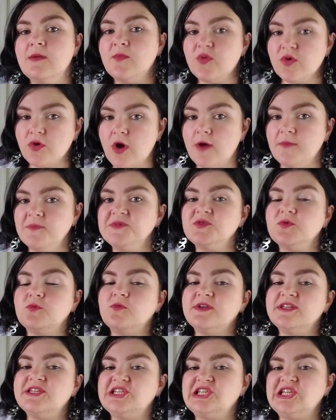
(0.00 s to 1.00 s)
prompt,
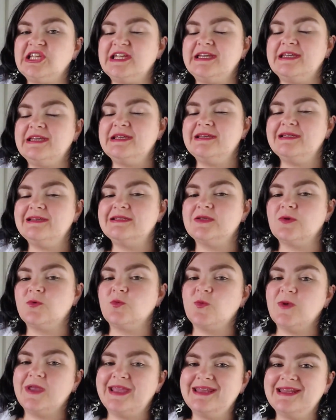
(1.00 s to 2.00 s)
which is
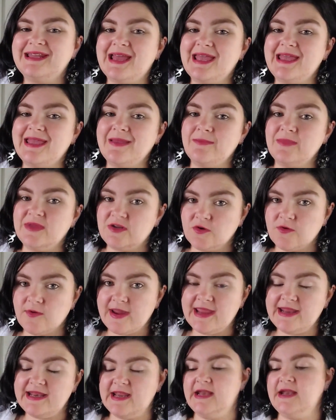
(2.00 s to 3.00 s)
read a middle
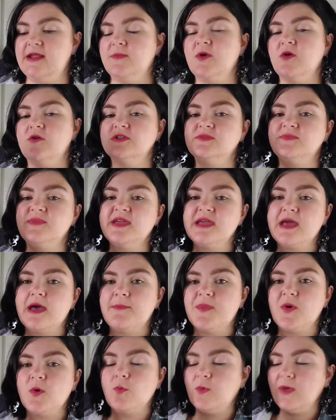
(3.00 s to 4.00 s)
grade, and I'm going to pick
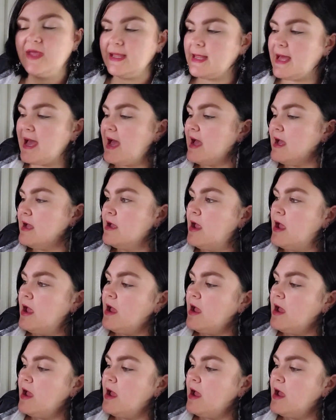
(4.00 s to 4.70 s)
up Wheeler,